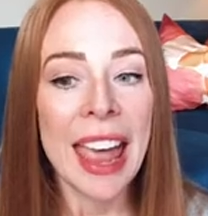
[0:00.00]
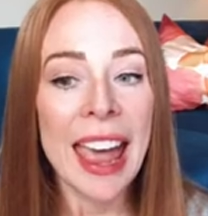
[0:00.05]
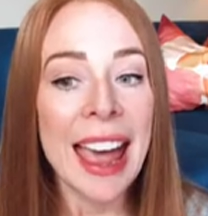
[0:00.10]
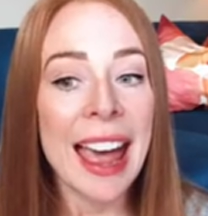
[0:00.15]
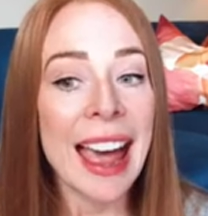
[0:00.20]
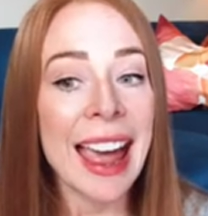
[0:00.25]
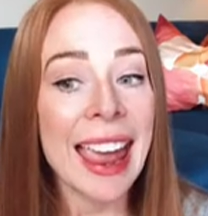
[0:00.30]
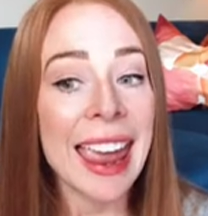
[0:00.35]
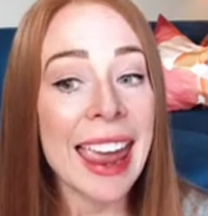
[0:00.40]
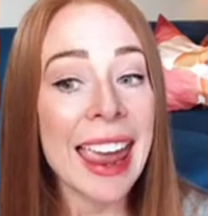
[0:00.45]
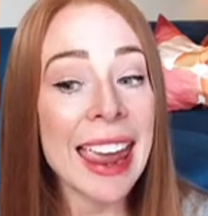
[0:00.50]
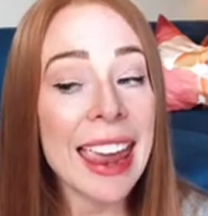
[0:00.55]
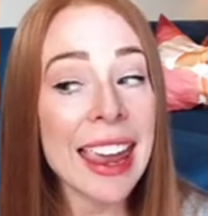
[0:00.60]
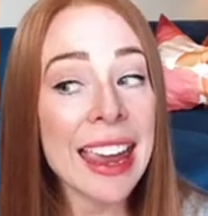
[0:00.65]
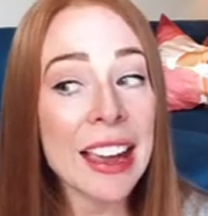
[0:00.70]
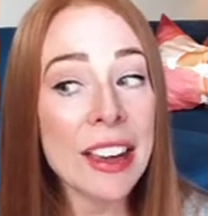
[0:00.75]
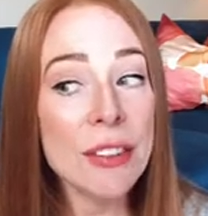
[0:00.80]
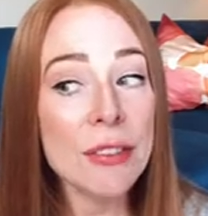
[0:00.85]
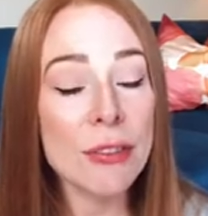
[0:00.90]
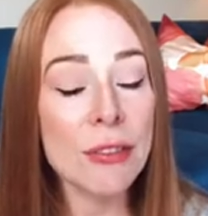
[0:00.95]
a
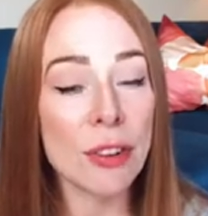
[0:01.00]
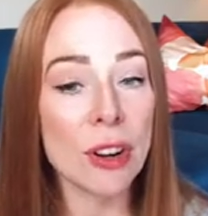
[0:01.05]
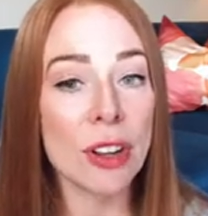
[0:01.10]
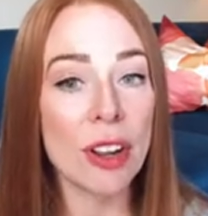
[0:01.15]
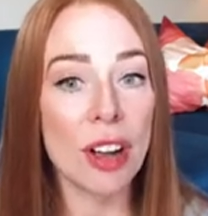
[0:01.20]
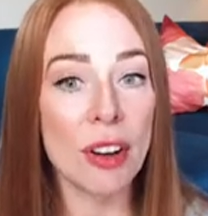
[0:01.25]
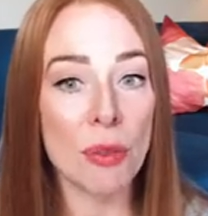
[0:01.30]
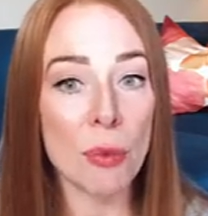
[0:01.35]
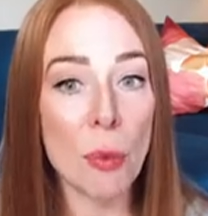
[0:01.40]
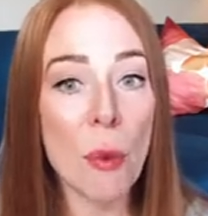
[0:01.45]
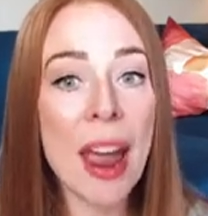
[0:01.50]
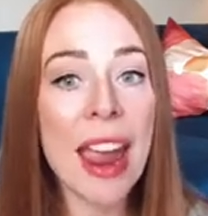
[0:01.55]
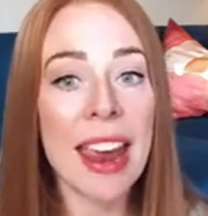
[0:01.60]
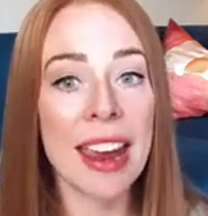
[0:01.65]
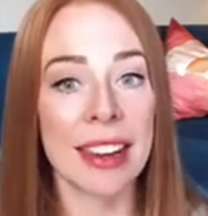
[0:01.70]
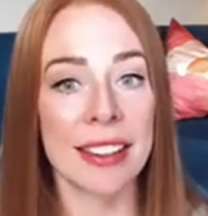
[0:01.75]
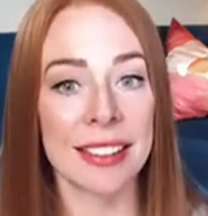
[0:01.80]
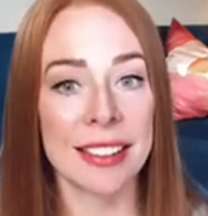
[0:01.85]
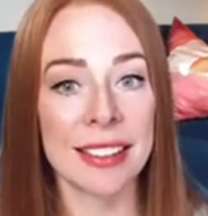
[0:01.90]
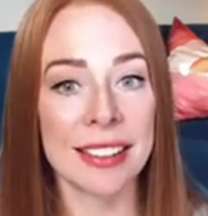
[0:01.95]
handful of
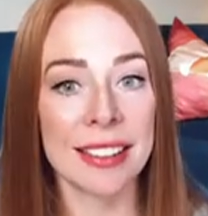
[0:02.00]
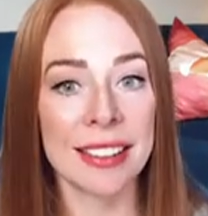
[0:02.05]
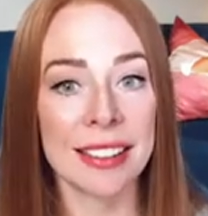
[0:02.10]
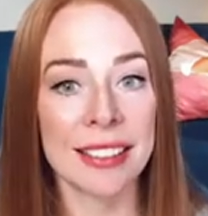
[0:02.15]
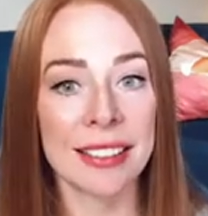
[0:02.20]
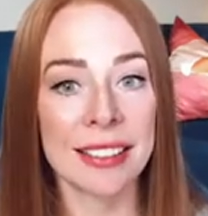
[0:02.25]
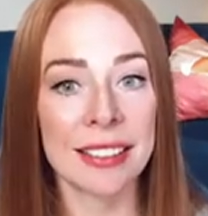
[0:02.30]
ways